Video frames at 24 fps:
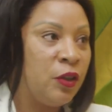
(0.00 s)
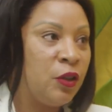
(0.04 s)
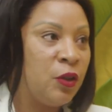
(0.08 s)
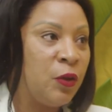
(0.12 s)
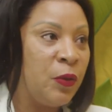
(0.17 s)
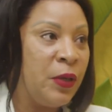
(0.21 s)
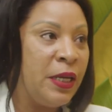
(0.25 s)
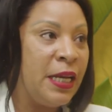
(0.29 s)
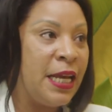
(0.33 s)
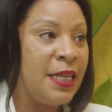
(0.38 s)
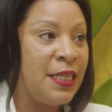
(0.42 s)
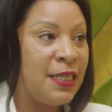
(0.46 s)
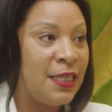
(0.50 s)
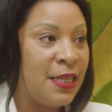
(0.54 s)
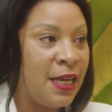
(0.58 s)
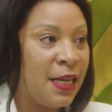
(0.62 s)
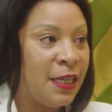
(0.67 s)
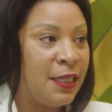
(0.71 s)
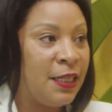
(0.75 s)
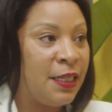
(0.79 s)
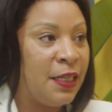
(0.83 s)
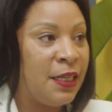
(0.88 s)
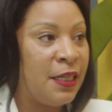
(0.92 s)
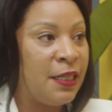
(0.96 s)
So when I
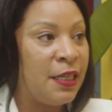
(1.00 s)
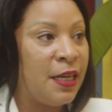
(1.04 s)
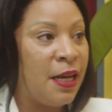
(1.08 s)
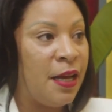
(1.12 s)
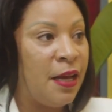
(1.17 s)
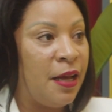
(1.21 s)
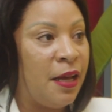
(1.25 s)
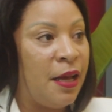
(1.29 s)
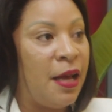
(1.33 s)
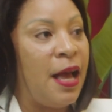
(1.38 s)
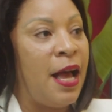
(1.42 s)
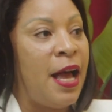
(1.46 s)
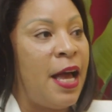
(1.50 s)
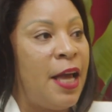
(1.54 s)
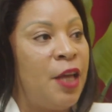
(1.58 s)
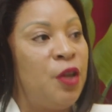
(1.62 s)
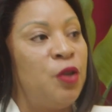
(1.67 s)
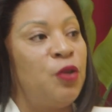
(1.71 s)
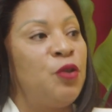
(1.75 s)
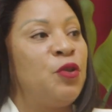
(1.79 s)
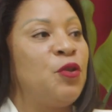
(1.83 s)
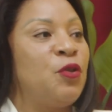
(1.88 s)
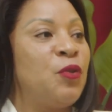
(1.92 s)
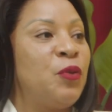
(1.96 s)
started, I
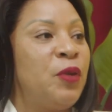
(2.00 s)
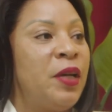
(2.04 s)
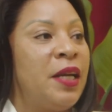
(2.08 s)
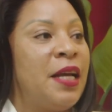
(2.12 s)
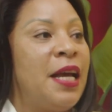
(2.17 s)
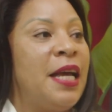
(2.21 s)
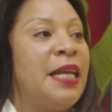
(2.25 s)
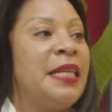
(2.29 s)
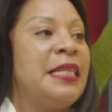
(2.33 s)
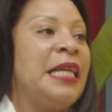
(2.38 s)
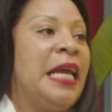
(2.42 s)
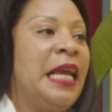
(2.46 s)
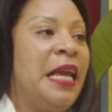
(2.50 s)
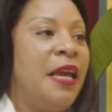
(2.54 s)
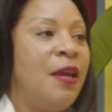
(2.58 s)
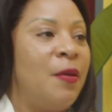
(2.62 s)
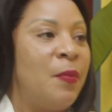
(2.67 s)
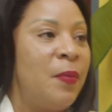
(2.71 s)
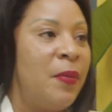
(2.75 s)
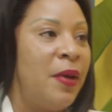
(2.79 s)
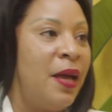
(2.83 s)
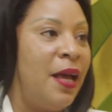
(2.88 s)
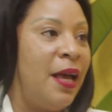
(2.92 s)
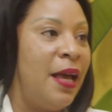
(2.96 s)
used to work under
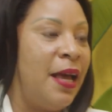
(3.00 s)
him.